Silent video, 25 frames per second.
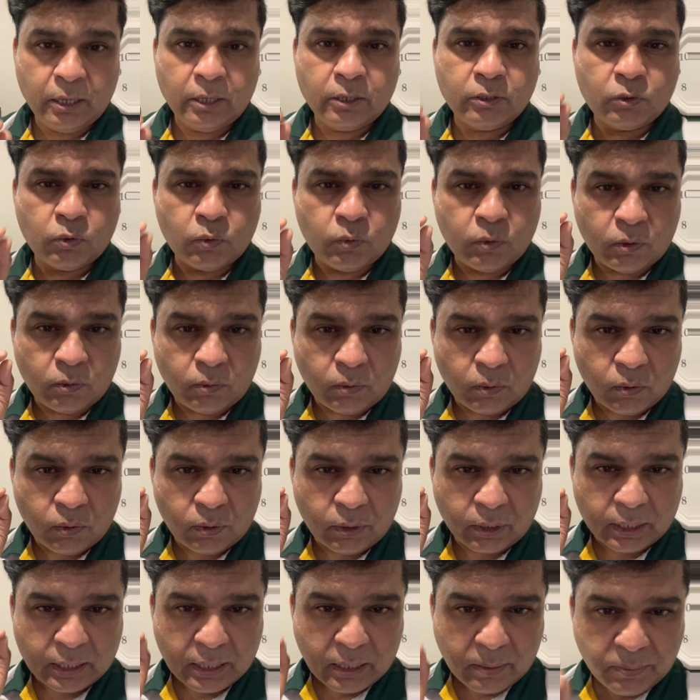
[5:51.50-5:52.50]
Who
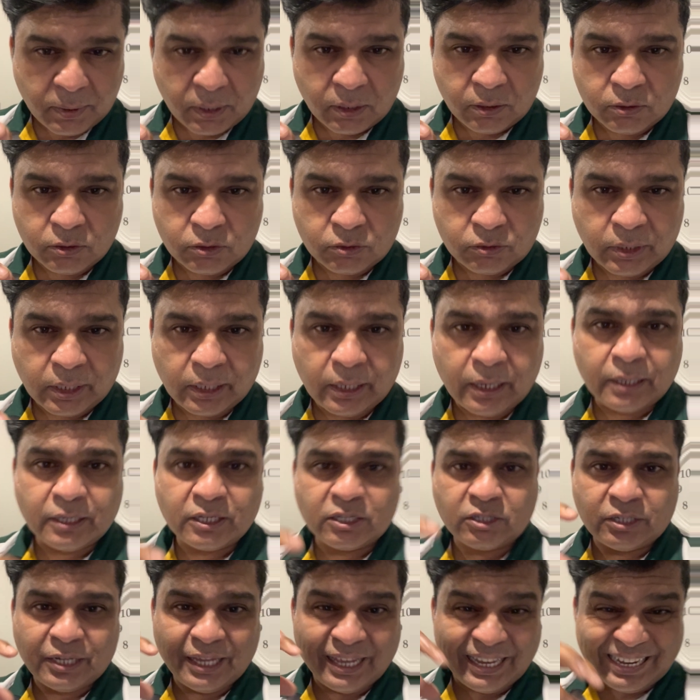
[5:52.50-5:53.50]
are come here in Australia,
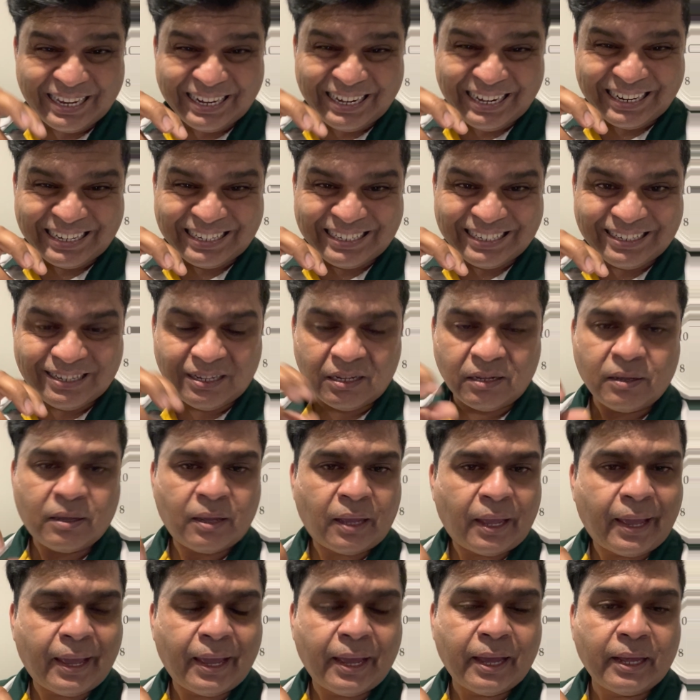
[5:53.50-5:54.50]
stay connected
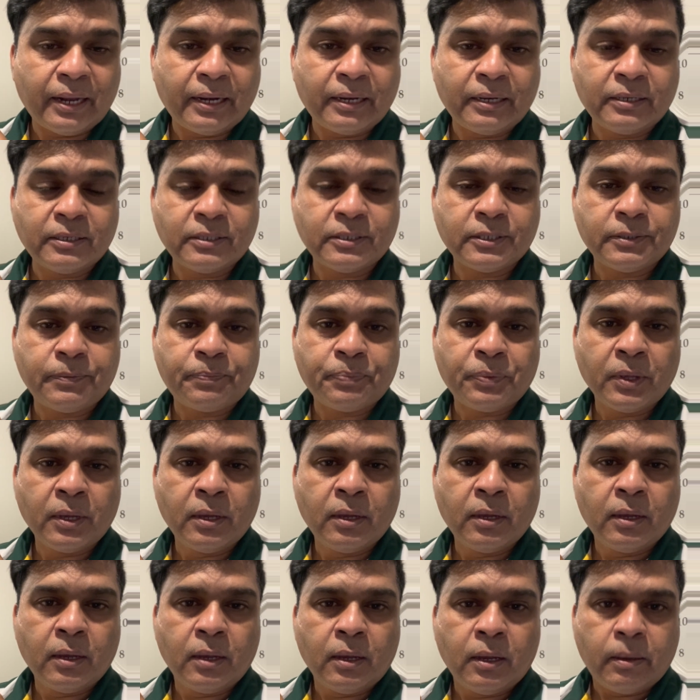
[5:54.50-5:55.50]
and
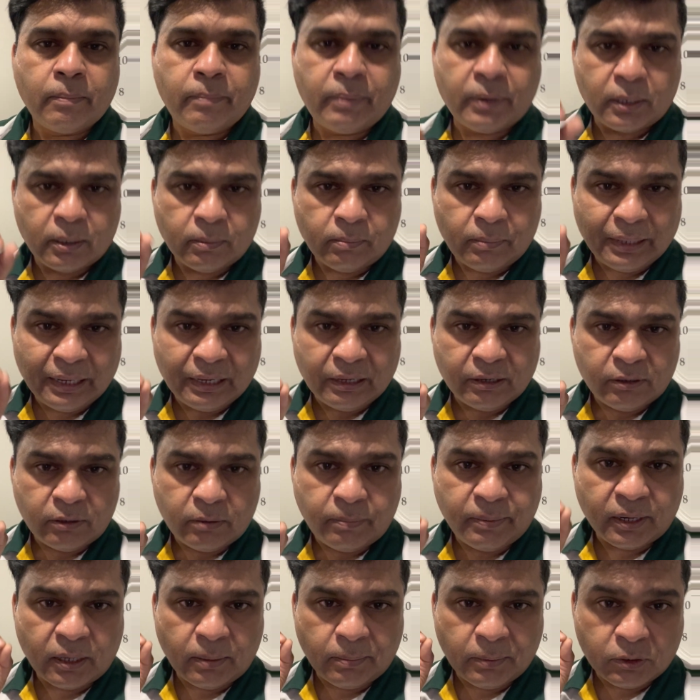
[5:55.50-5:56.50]
become leader,
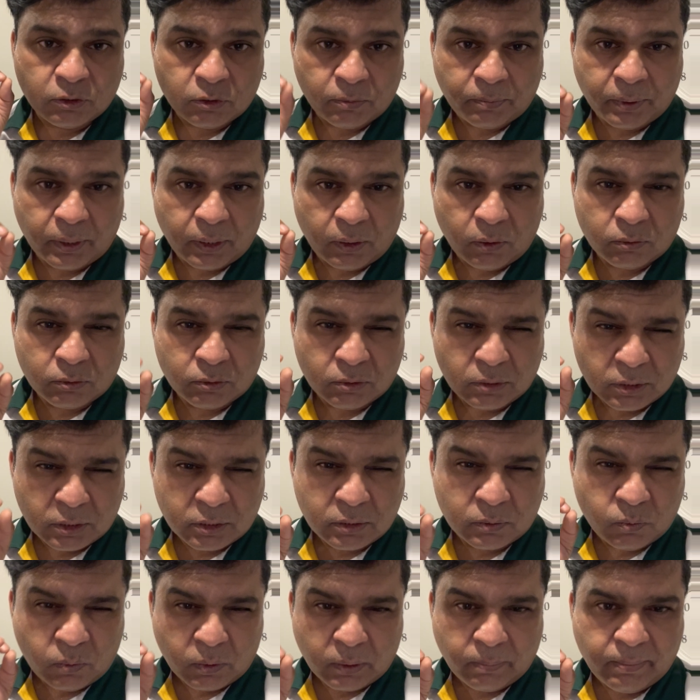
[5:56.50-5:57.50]
become entrepreneur. So this
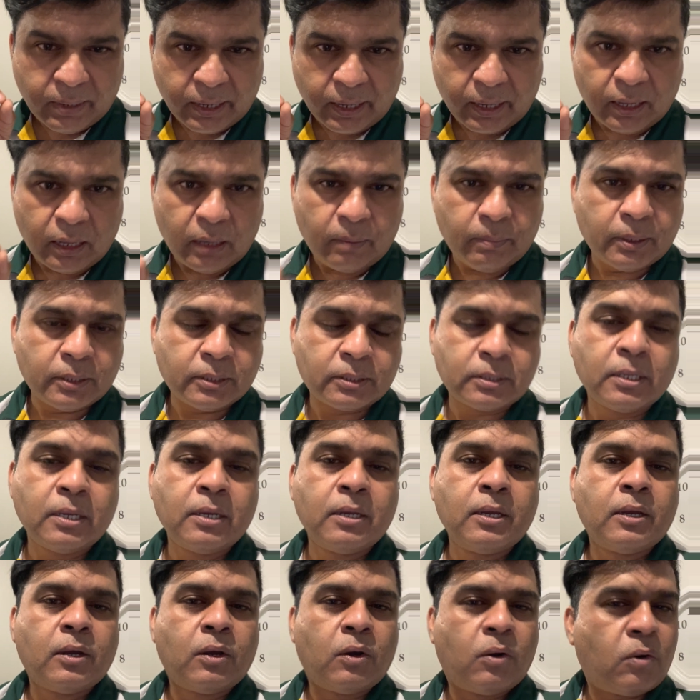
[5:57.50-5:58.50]
is what my aim is.
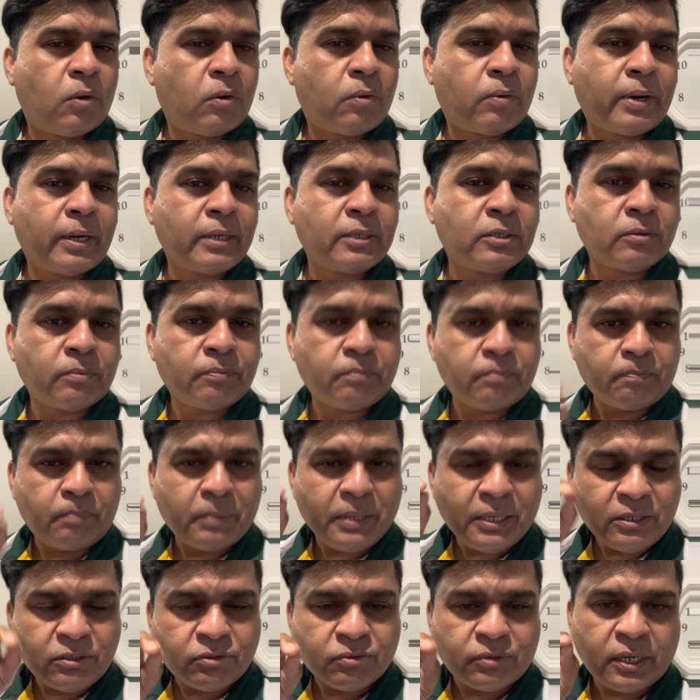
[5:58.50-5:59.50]
All right, so
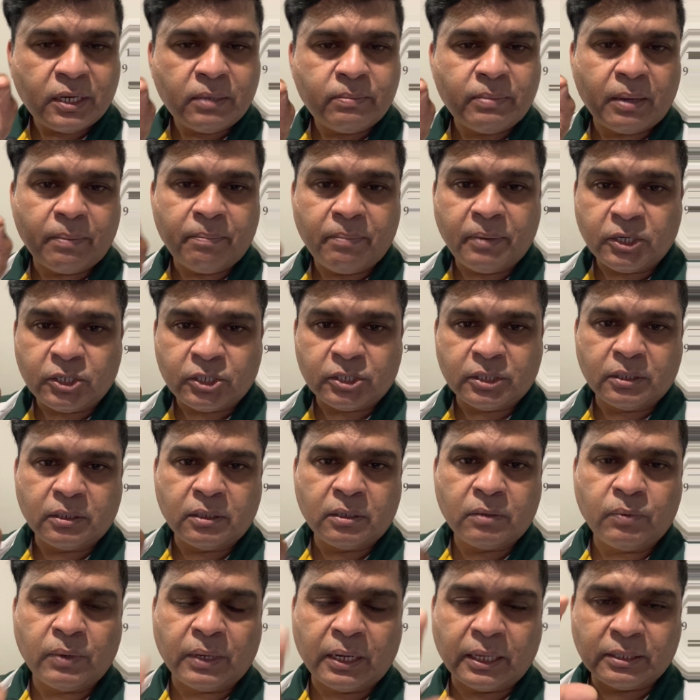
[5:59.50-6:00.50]
please read my mission.
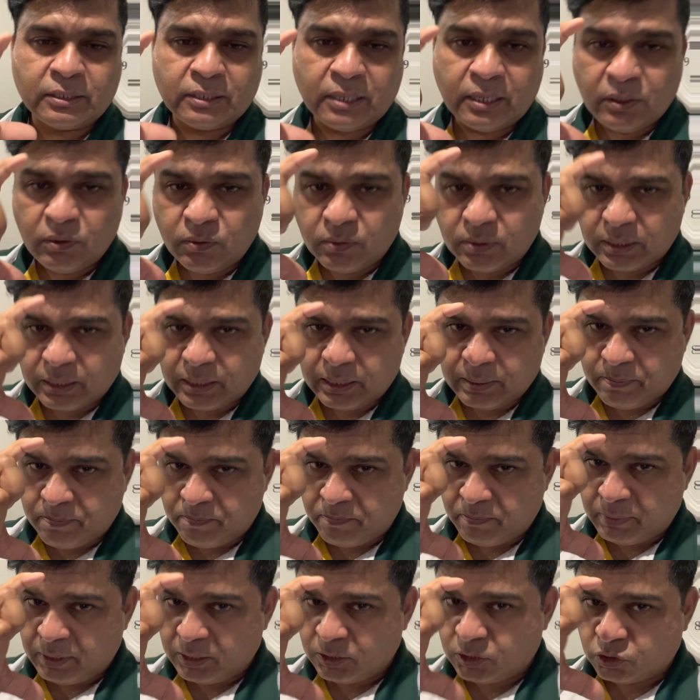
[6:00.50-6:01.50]
When I send you
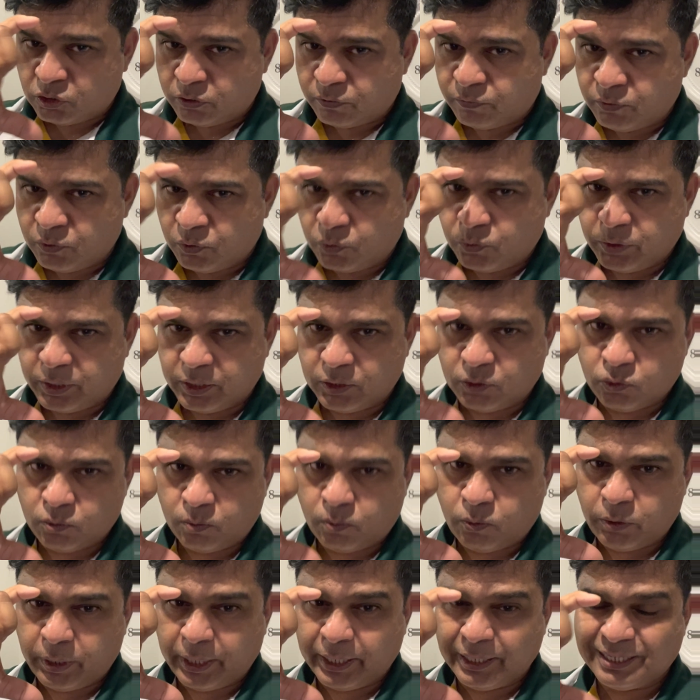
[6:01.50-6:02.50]
a list of 22
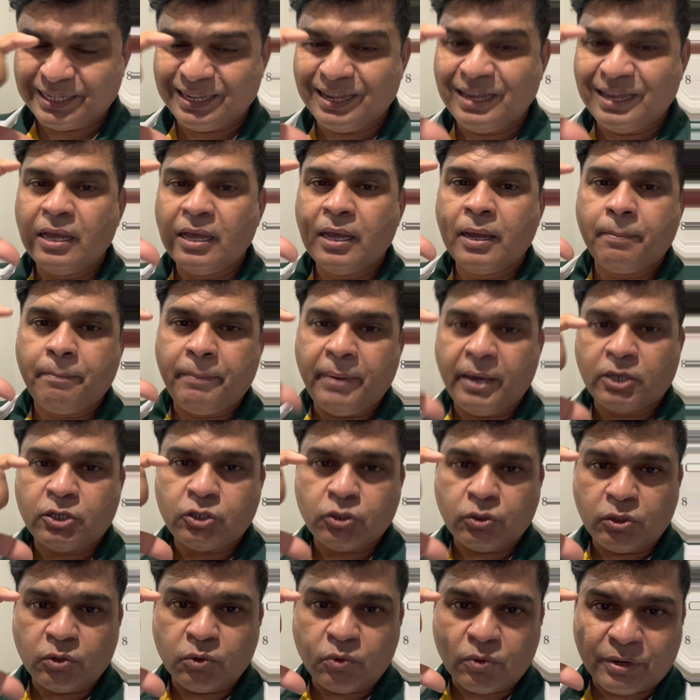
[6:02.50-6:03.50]
points, make
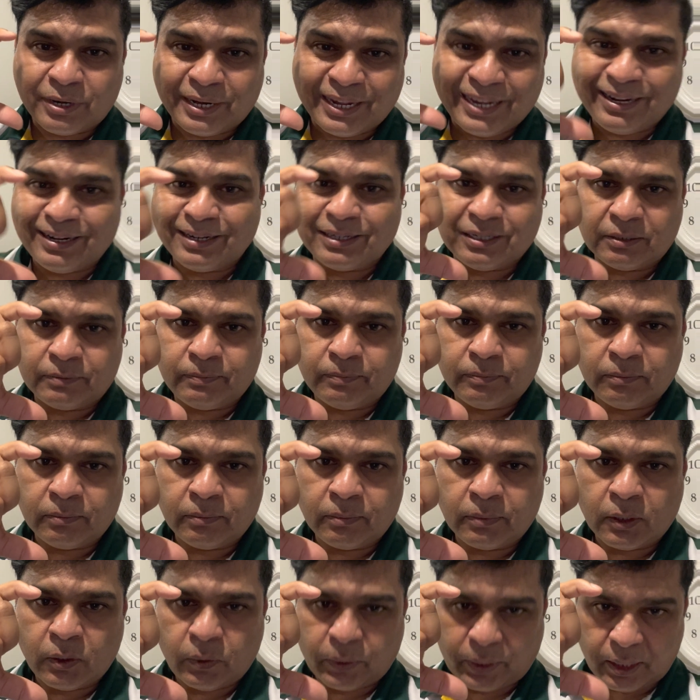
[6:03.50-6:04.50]
sure you read it,
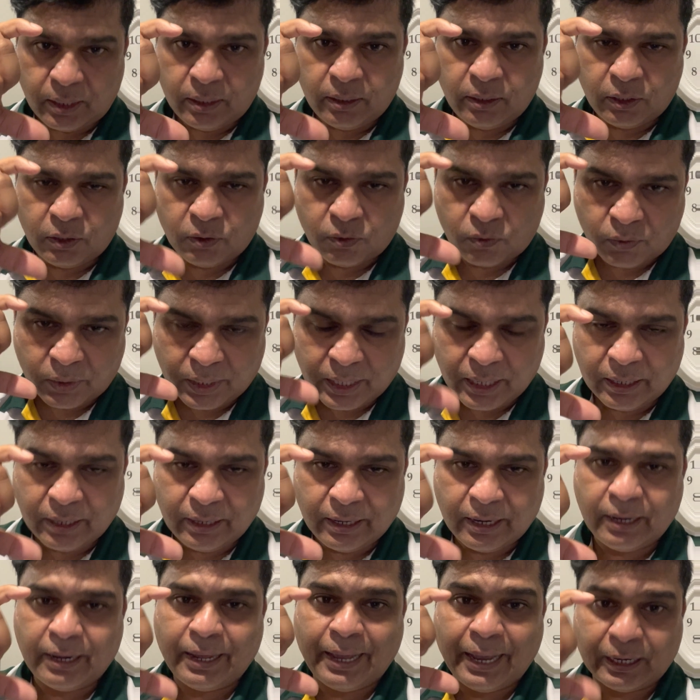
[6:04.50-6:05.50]
okay? You read it
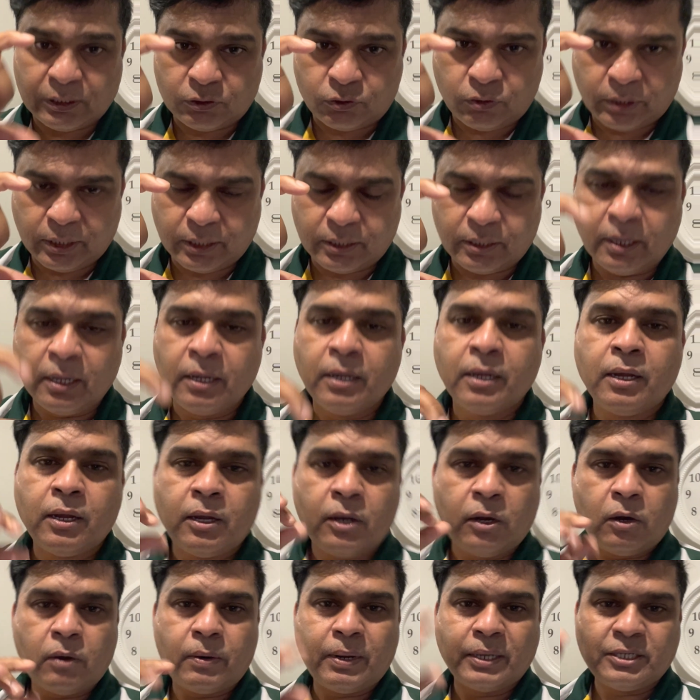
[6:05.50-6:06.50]
and act on it.
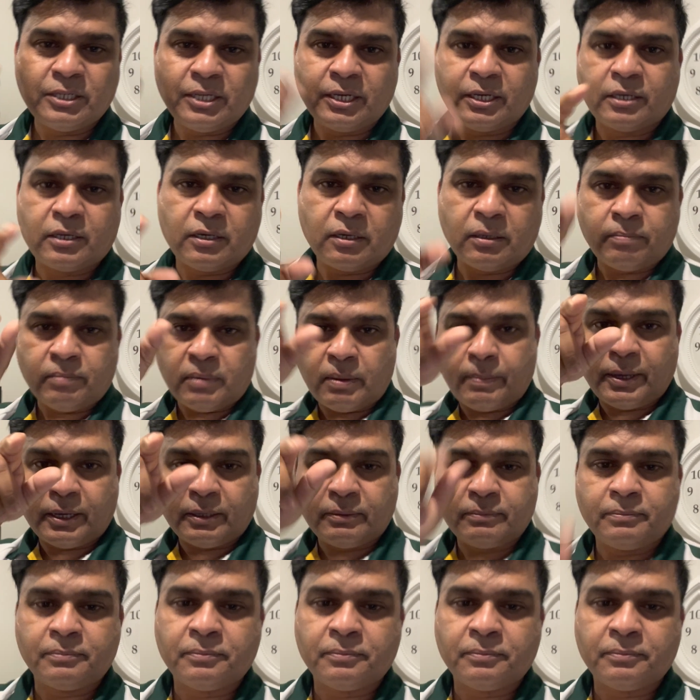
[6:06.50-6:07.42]
All right, take care, bye-bye.